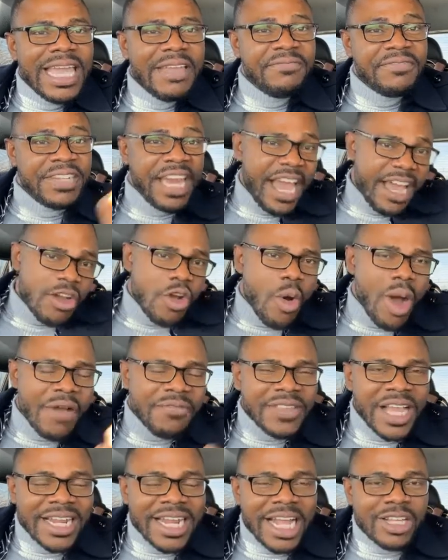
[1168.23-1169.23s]
If they go
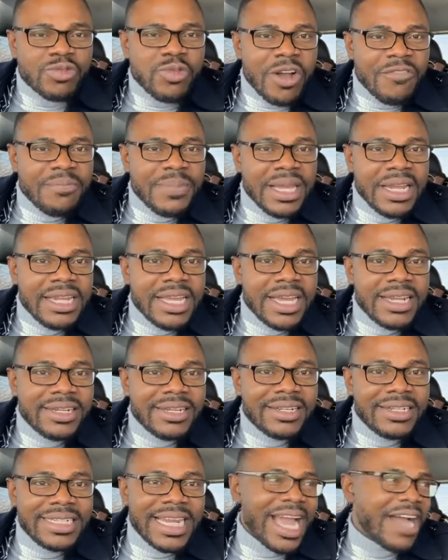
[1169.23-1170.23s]
after that 12
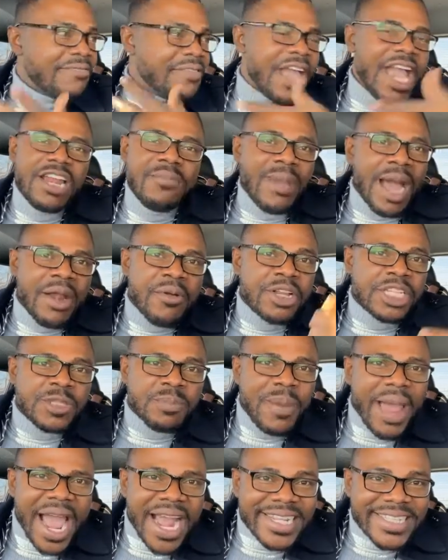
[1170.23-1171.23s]
billion, they have earned my
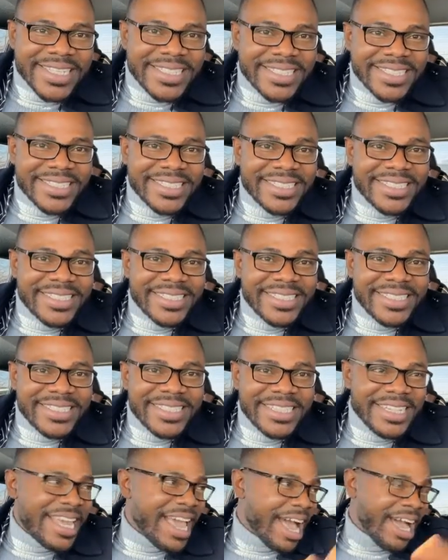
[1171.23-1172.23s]
respect.
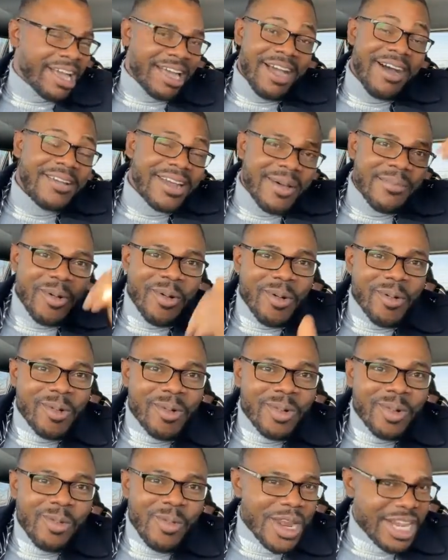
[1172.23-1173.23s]
They are accountable.
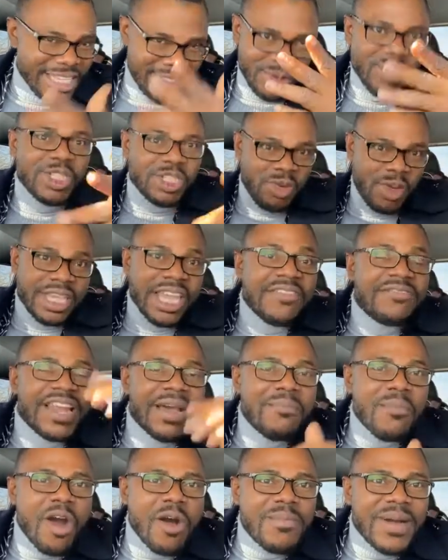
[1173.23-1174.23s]
We should give
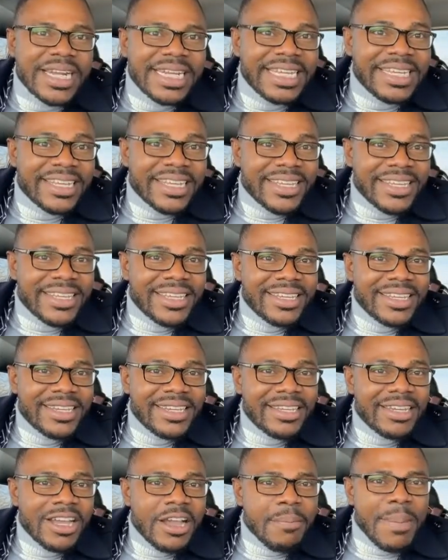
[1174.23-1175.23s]
them more money.
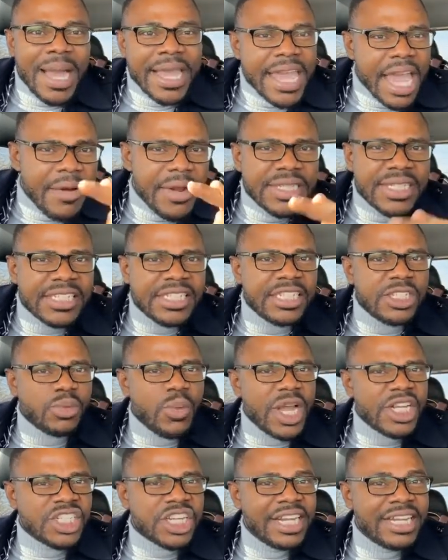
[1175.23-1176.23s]
But here is the
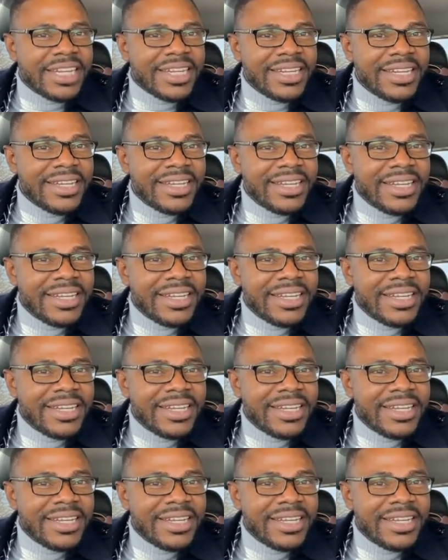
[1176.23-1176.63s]
situation.